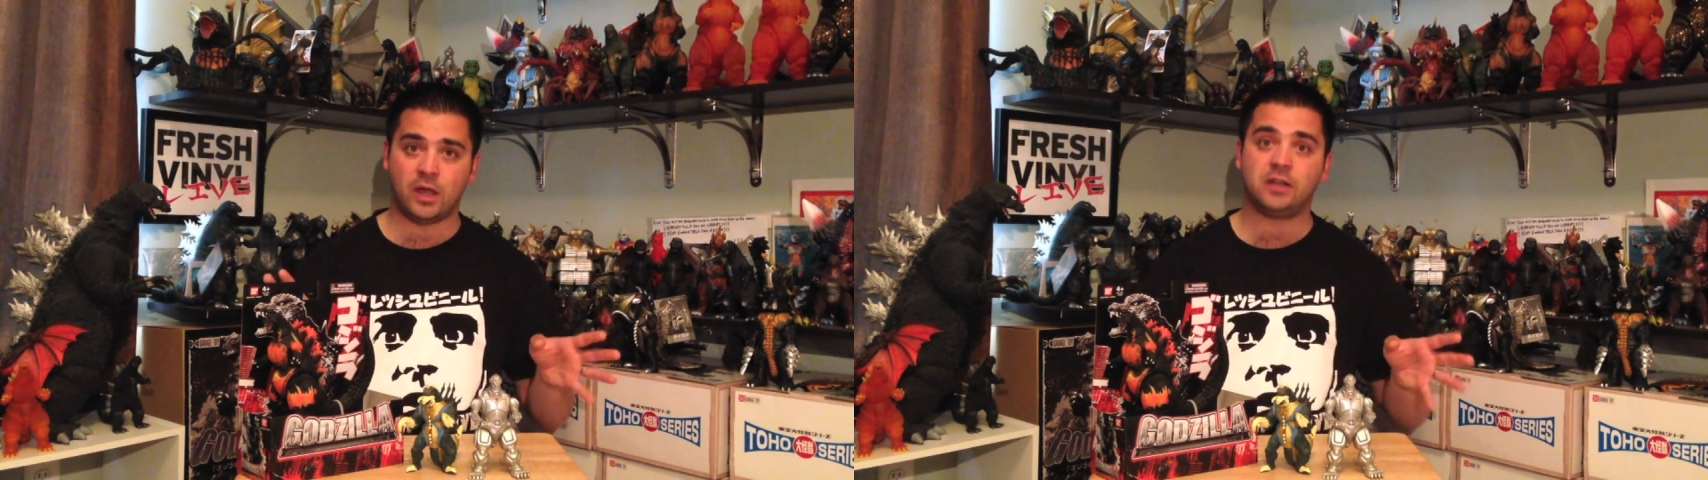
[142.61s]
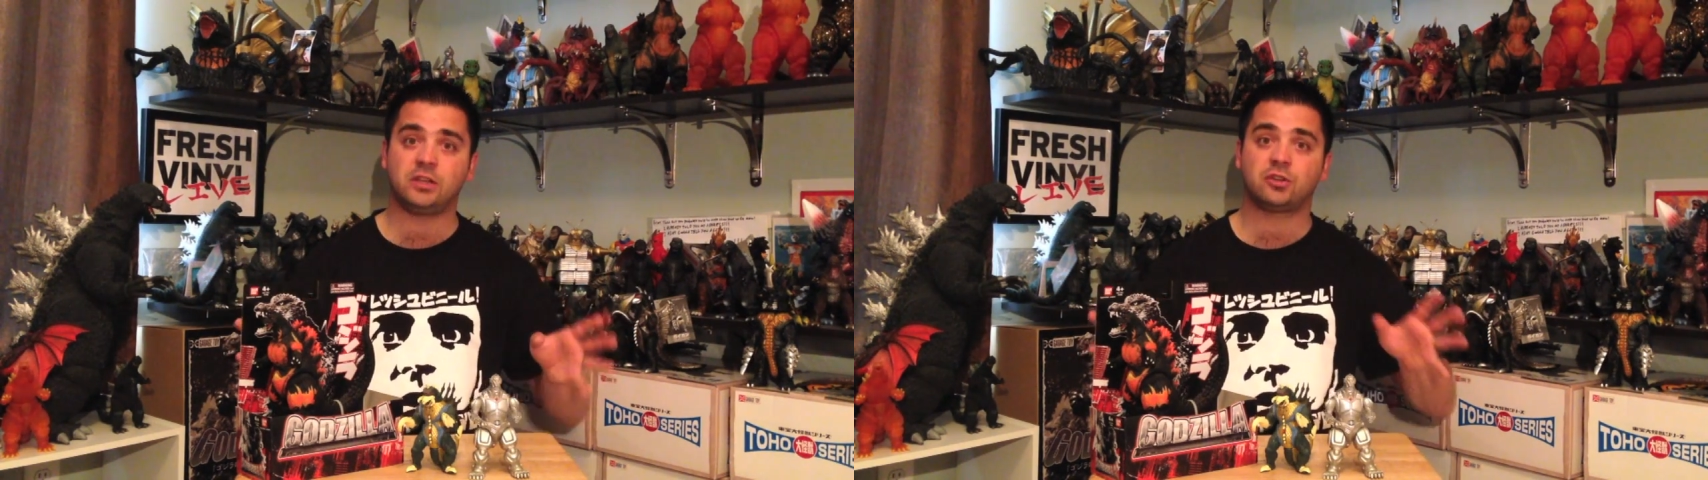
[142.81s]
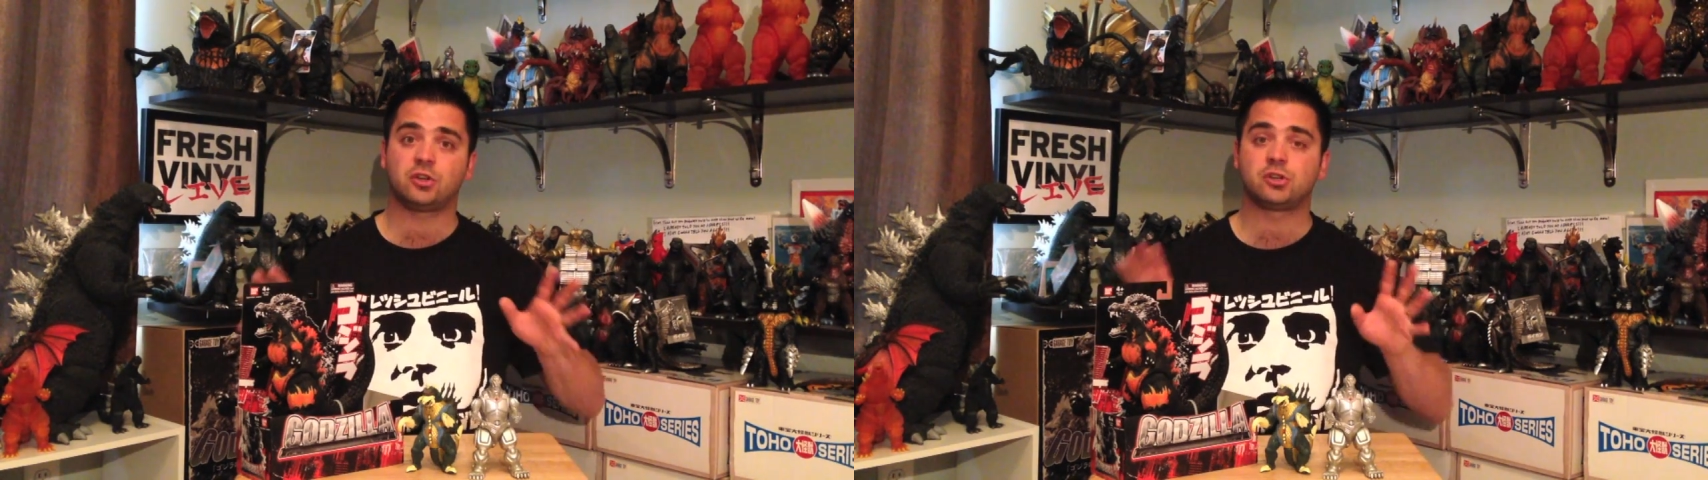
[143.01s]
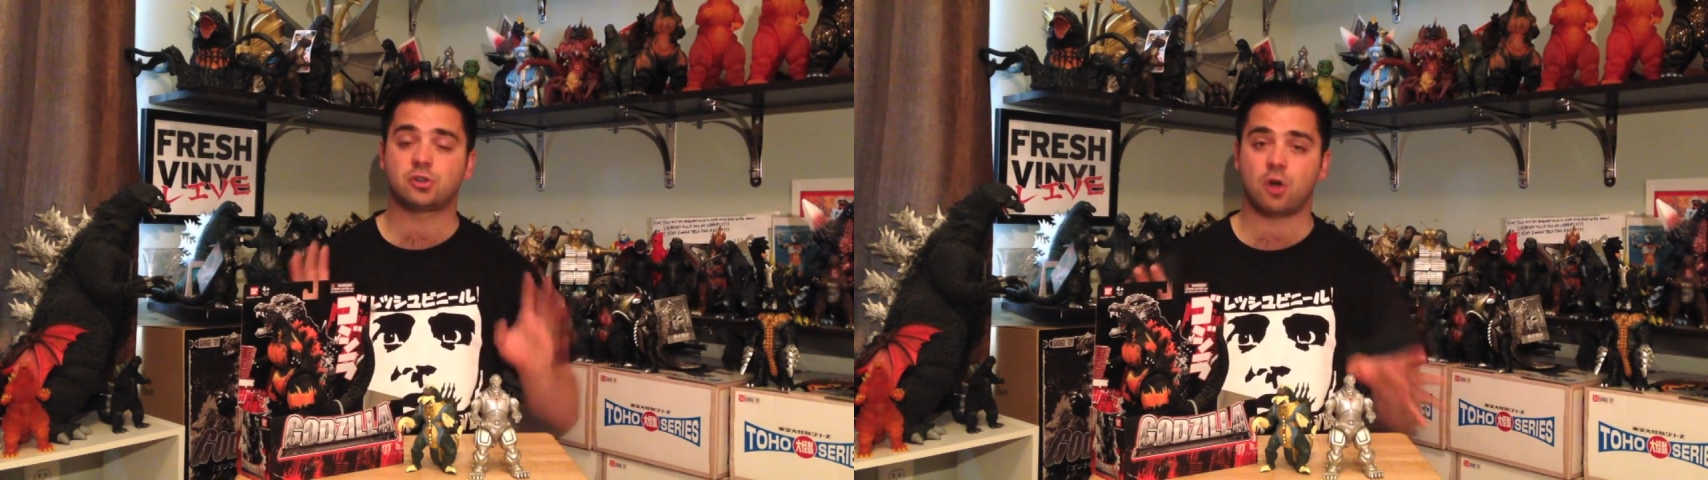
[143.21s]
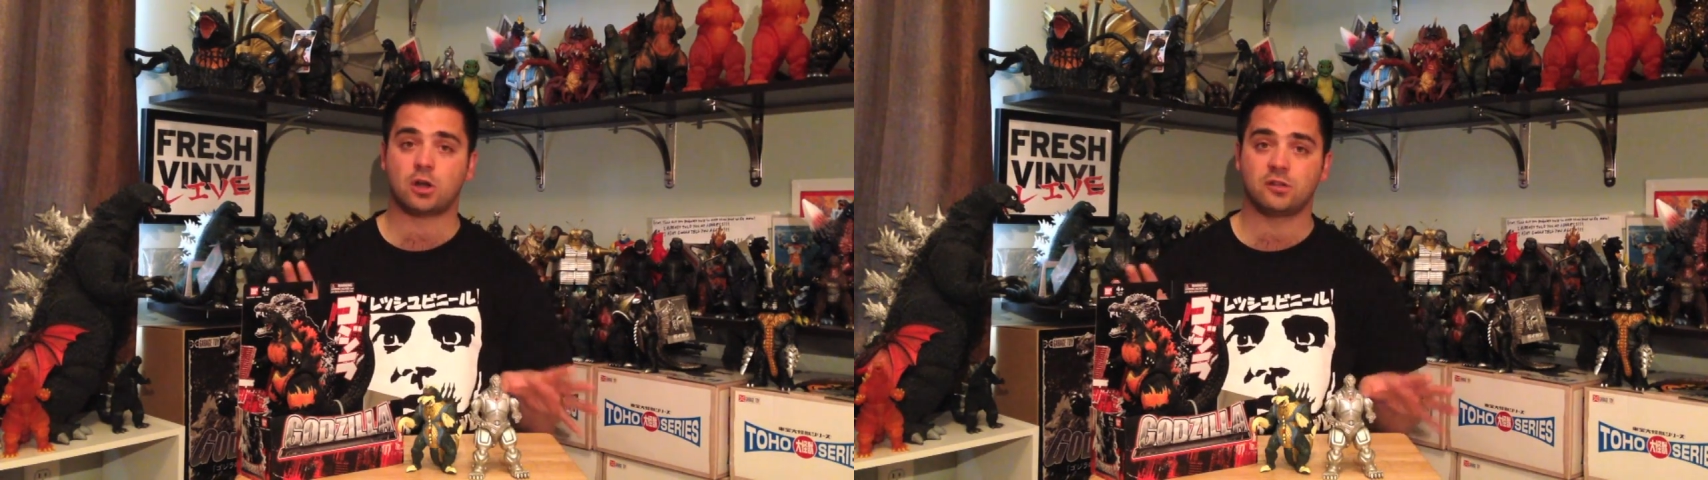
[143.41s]
and as
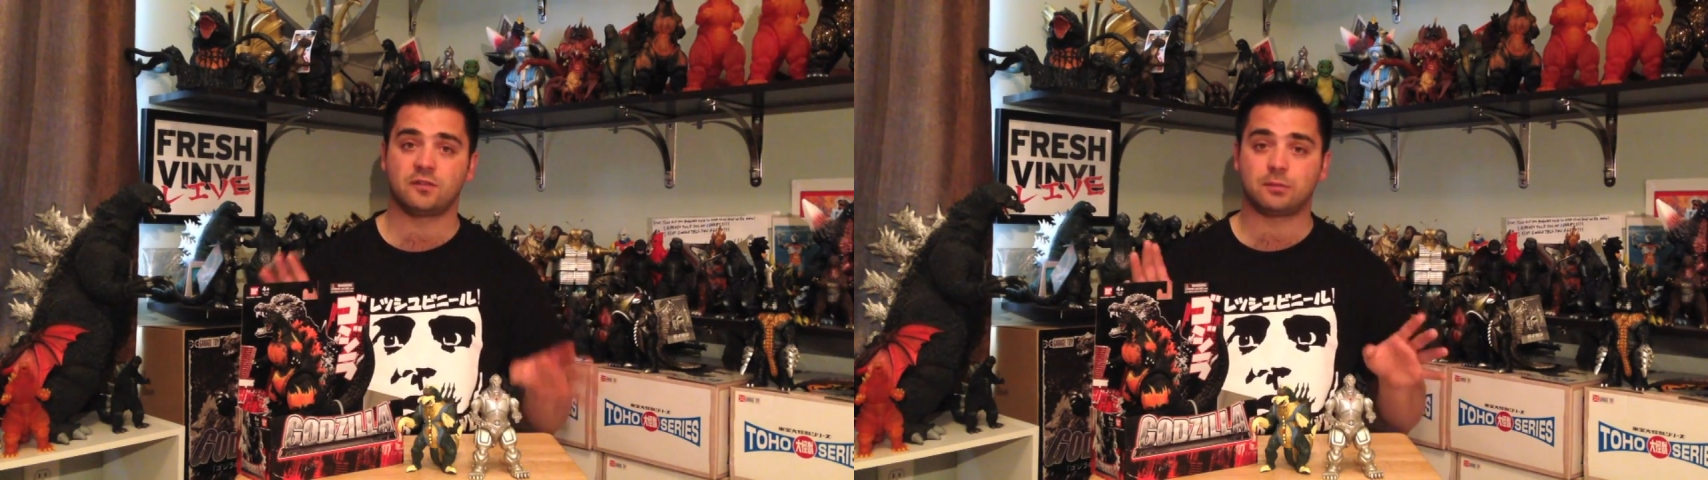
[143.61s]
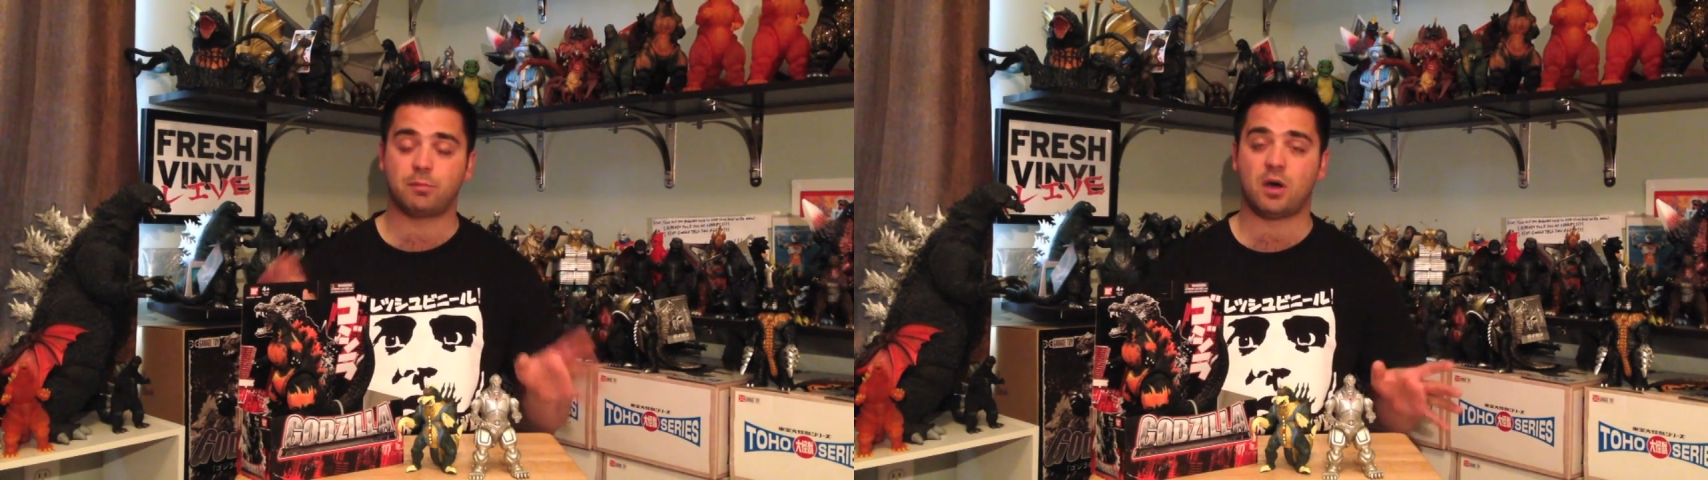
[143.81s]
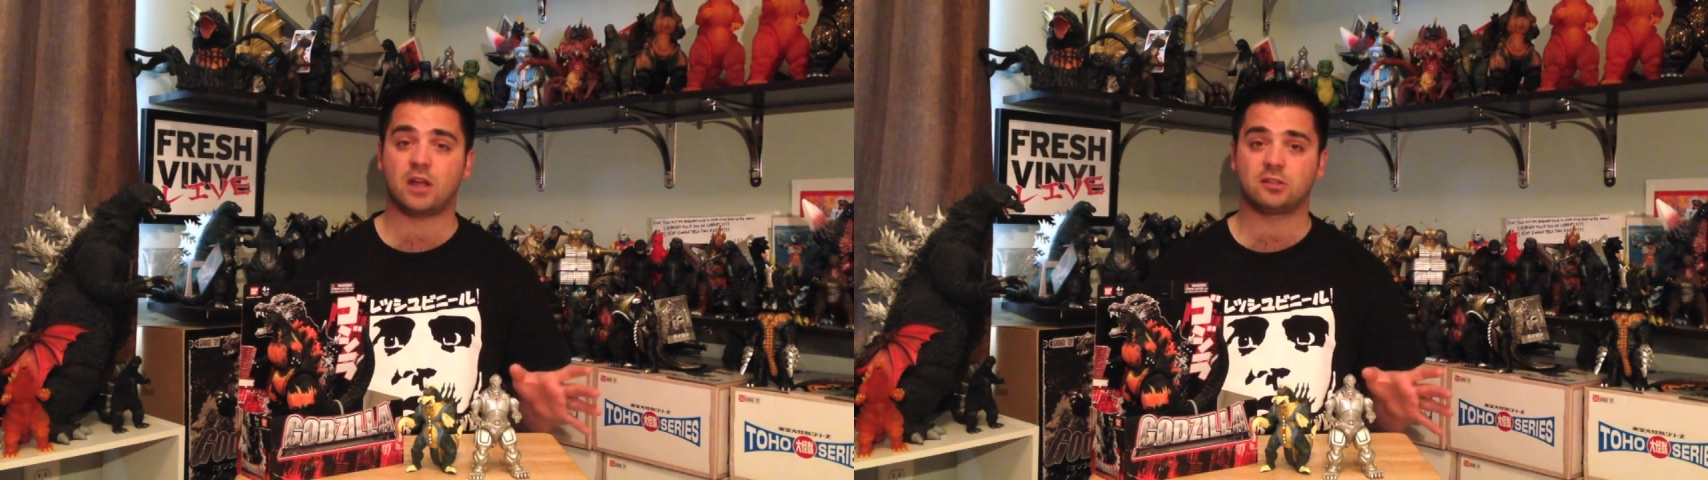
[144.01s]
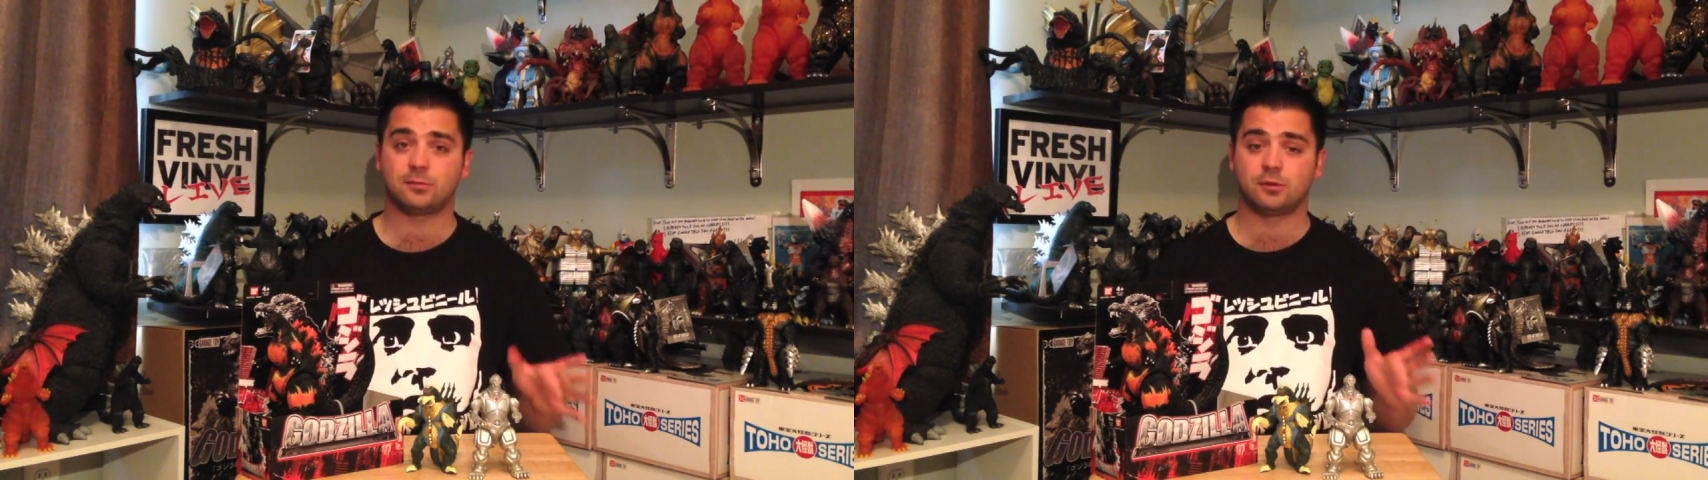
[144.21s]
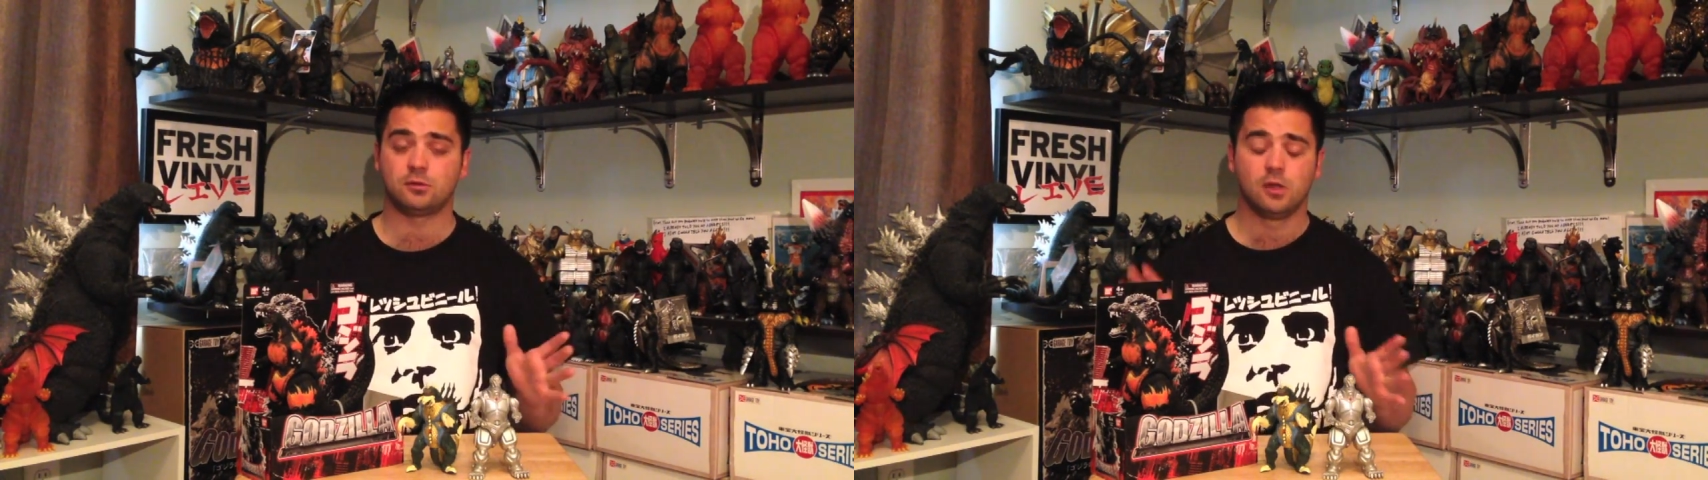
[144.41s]
constructive as
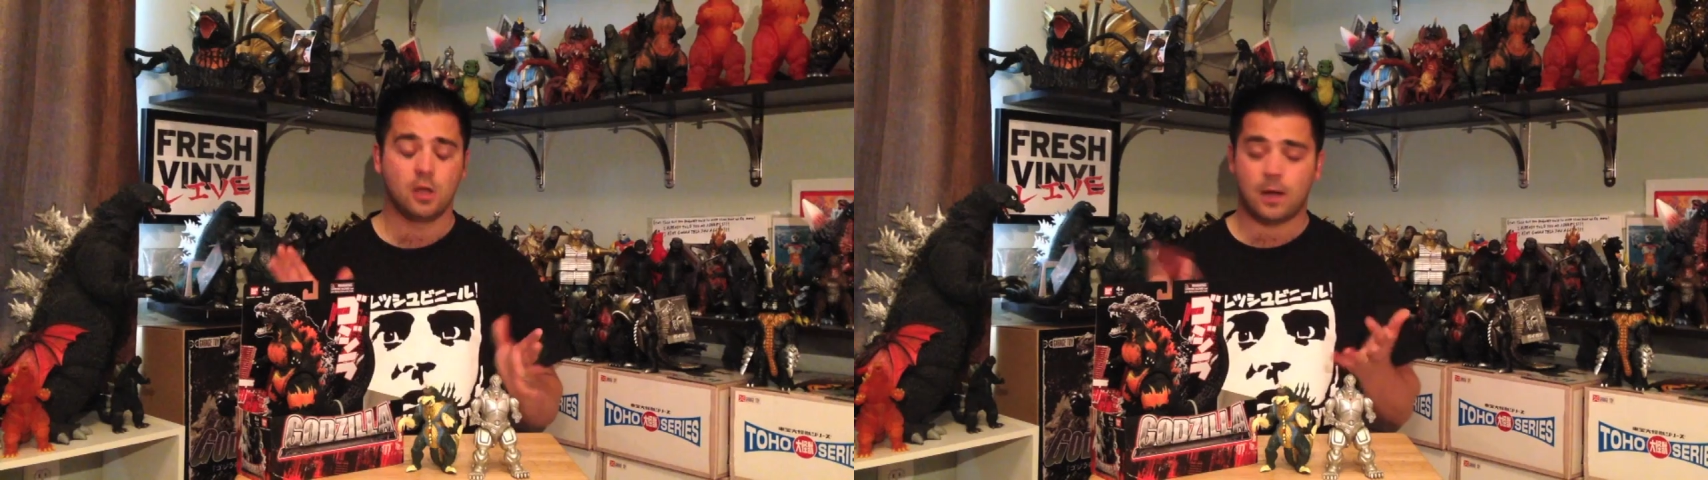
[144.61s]
possible.